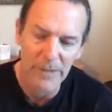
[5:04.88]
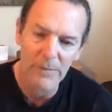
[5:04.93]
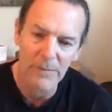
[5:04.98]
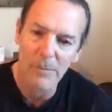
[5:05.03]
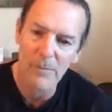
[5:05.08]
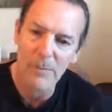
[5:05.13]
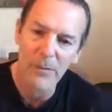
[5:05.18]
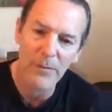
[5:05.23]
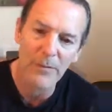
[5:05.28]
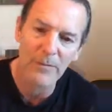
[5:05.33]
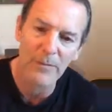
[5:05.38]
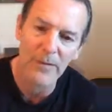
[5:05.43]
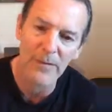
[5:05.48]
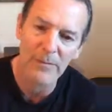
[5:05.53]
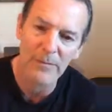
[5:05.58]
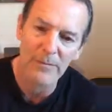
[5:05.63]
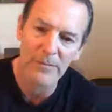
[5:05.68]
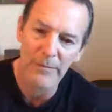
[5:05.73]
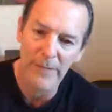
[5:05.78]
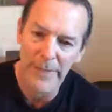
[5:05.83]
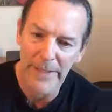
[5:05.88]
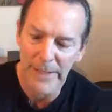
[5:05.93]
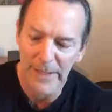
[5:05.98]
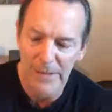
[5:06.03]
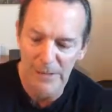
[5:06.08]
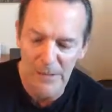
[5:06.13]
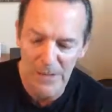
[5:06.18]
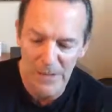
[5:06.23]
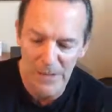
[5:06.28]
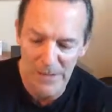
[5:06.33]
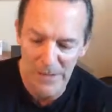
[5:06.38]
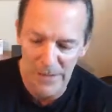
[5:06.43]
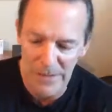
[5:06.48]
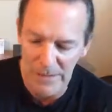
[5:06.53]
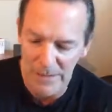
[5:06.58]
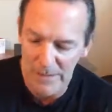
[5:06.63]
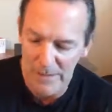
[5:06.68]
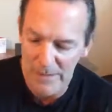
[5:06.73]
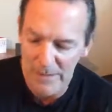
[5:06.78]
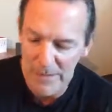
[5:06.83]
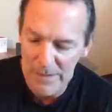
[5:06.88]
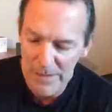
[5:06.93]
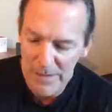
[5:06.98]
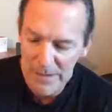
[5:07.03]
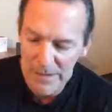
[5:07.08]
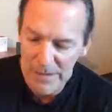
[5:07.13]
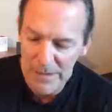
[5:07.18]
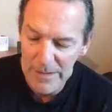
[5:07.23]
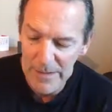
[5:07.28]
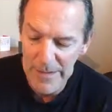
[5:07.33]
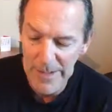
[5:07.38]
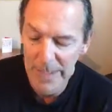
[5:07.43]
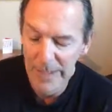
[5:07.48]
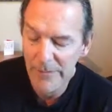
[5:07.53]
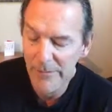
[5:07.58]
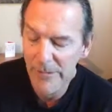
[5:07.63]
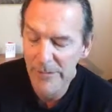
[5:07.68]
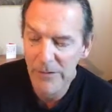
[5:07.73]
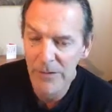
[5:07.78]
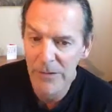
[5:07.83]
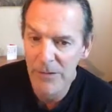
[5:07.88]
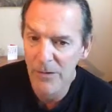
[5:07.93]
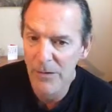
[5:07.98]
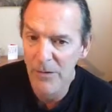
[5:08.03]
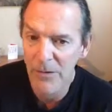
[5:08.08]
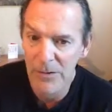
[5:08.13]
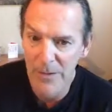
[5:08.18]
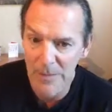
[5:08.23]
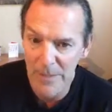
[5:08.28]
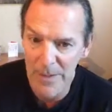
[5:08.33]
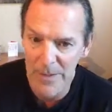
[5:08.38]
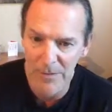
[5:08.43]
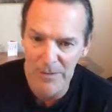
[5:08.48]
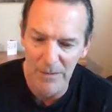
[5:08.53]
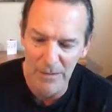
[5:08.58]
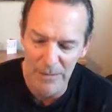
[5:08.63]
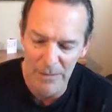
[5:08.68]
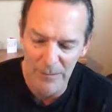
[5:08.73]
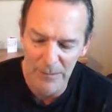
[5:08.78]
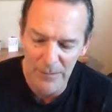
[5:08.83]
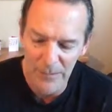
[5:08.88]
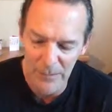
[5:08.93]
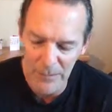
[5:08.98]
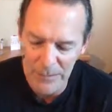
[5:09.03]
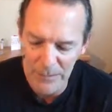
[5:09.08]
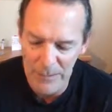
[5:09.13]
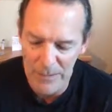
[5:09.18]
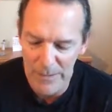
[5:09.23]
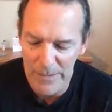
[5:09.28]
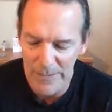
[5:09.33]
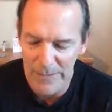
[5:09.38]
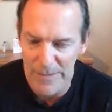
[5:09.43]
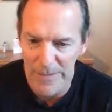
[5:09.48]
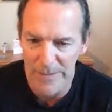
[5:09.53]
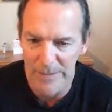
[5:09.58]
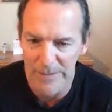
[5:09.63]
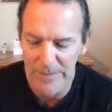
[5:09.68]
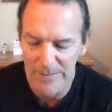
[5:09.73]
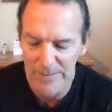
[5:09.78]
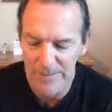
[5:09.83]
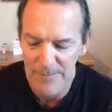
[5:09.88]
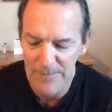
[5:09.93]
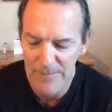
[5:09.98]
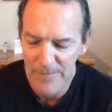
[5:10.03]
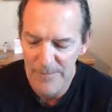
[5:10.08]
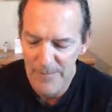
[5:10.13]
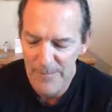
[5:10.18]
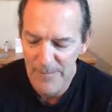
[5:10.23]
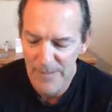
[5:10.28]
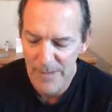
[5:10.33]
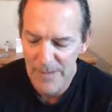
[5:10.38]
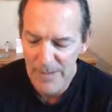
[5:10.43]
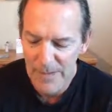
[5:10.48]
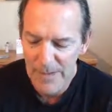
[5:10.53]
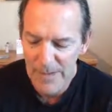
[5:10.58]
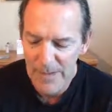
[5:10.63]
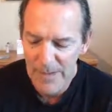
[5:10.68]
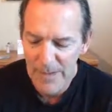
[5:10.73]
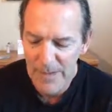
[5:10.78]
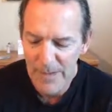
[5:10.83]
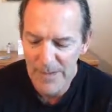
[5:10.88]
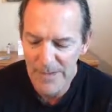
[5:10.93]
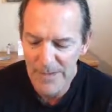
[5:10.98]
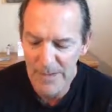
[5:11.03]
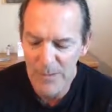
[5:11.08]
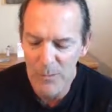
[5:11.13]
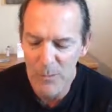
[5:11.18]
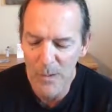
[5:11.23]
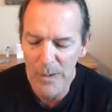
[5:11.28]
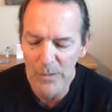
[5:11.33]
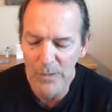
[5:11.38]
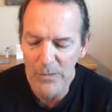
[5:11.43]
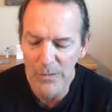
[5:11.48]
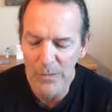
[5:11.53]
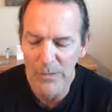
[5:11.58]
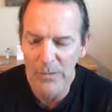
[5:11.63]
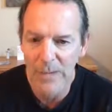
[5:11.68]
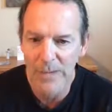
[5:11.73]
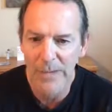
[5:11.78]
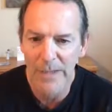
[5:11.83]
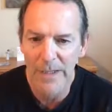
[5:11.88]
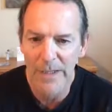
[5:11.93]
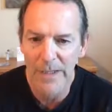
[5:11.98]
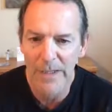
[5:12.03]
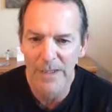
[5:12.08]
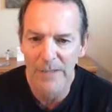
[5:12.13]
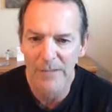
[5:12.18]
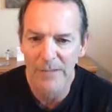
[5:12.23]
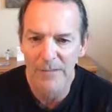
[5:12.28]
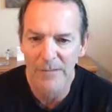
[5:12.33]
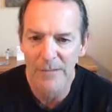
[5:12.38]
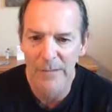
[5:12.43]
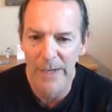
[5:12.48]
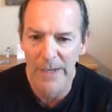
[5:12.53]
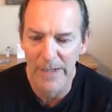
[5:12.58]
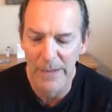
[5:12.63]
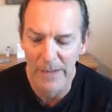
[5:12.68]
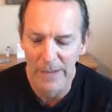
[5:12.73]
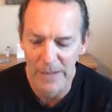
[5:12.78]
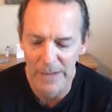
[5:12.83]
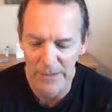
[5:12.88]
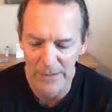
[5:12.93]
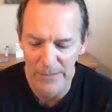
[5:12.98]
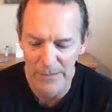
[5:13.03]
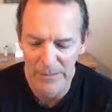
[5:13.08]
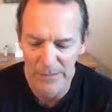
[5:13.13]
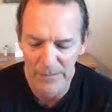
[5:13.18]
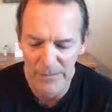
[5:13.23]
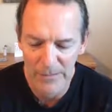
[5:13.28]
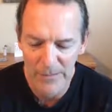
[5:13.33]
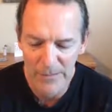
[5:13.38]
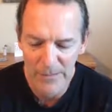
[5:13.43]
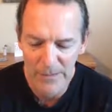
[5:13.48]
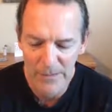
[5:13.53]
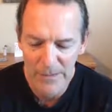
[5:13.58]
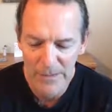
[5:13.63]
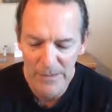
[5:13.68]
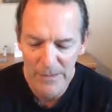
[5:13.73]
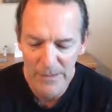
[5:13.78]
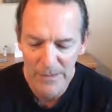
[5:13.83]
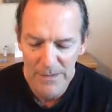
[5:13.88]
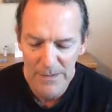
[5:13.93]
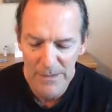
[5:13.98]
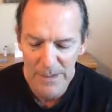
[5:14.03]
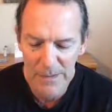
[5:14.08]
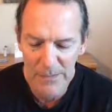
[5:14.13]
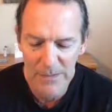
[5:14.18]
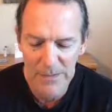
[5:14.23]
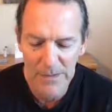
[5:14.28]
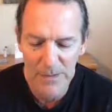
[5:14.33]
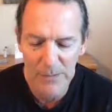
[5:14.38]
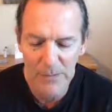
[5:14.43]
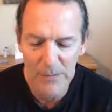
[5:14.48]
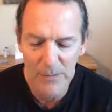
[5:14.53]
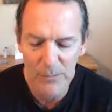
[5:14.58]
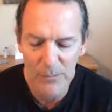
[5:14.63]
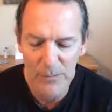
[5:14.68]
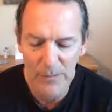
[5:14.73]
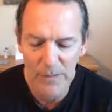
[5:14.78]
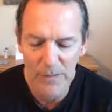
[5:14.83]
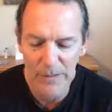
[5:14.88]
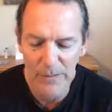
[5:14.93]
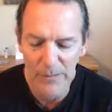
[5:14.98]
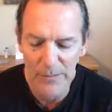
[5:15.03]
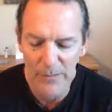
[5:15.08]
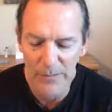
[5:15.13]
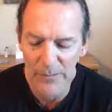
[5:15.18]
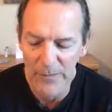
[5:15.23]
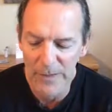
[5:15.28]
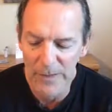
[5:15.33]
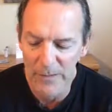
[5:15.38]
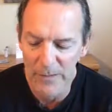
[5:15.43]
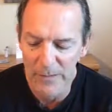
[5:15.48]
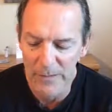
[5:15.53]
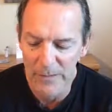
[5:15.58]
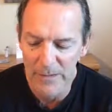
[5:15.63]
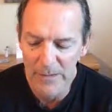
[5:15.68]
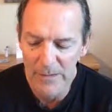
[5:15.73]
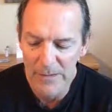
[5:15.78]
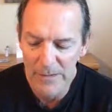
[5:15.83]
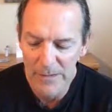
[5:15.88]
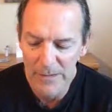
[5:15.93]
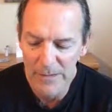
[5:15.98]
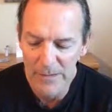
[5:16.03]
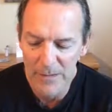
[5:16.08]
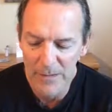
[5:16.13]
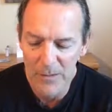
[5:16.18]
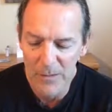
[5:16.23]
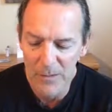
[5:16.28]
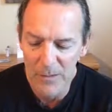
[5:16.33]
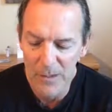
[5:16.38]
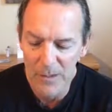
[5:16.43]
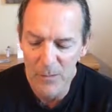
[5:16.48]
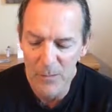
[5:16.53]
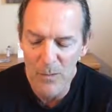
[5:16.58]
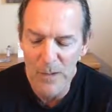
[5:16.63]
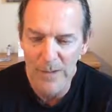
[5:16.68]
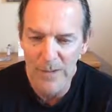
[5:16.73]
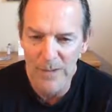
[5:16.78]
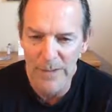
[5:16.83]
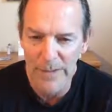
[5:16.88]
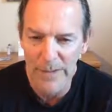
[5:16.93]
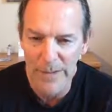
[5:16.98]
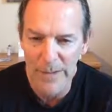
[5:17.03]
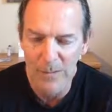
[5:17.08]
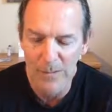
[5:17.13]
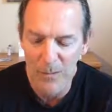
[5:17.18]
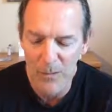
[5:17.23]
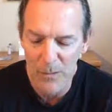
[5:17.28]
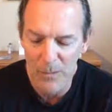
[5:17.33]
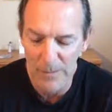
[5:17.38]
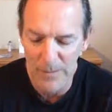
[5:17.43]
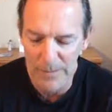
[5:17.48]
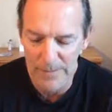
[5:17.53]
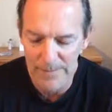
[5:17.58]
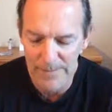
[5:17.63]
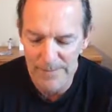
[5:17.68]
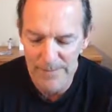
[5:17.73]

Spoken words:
imperfect, making mistakes, and having to learn about life through living it. As I went through the decades of my life, I was able to really feel into who I was in that moment.